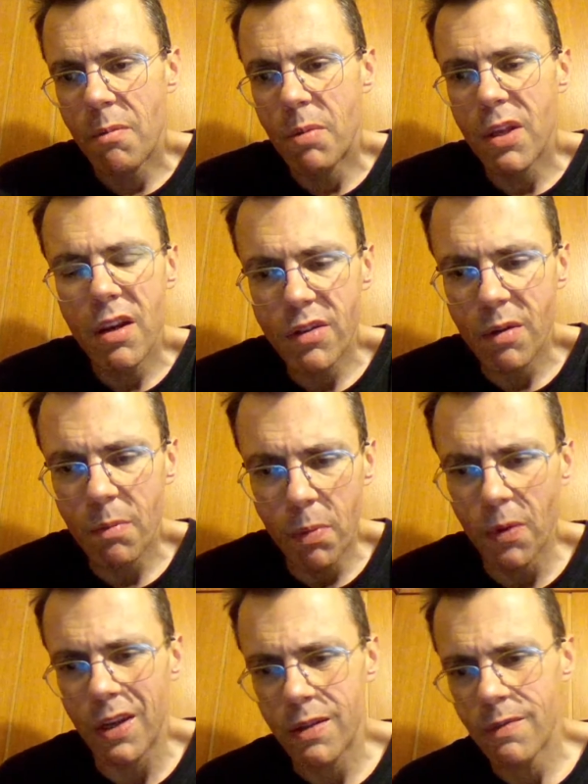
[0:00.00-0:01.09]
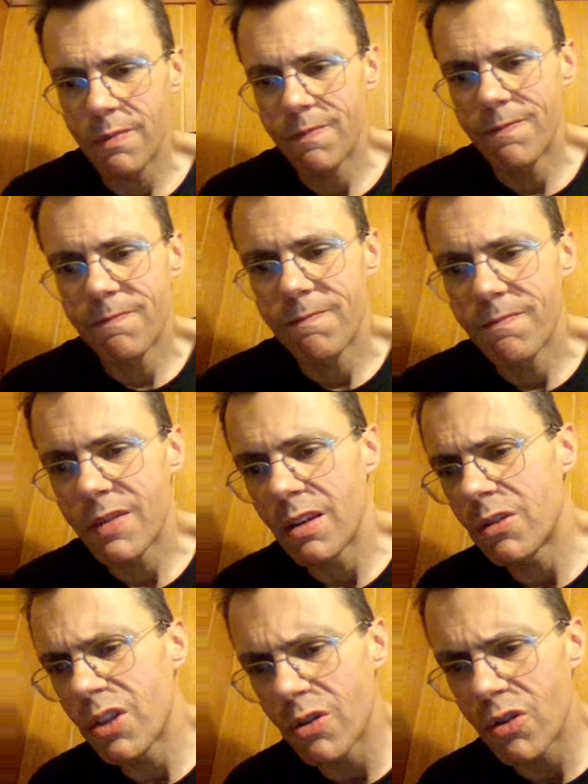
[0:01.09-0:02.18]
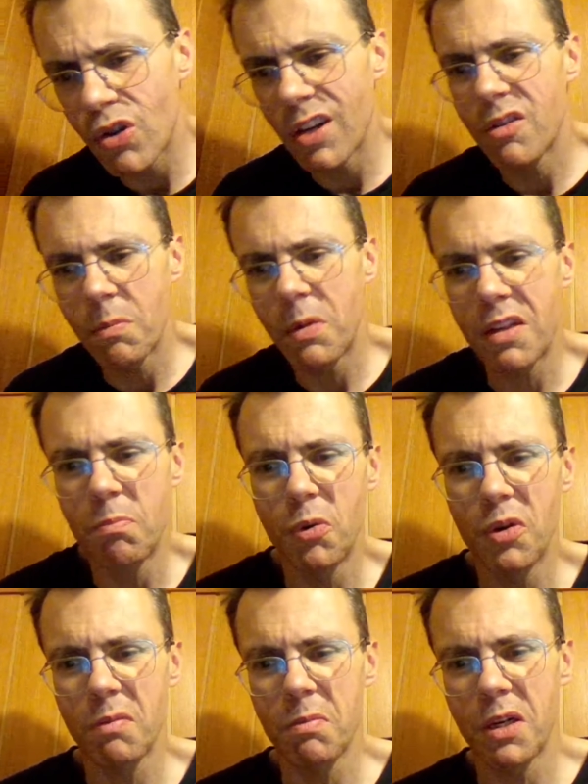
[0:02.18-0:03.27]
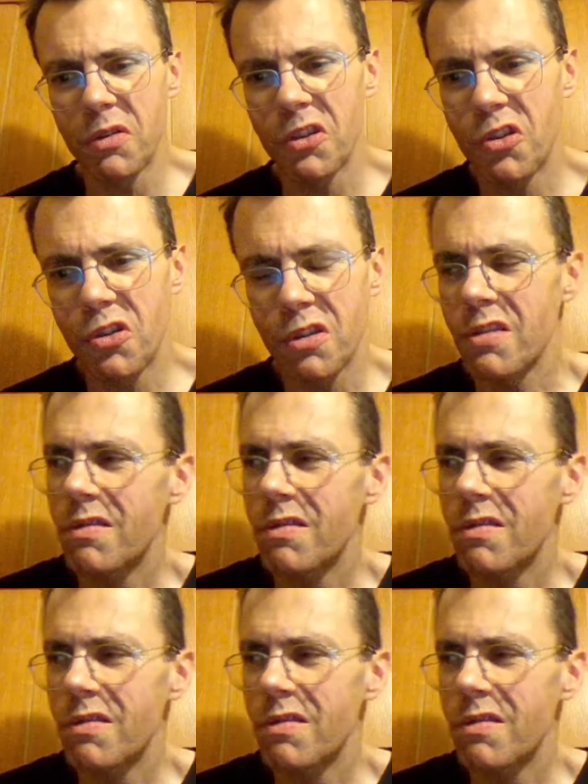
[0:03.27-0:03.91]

But here's the point. I'm still trying to make the point about this shit.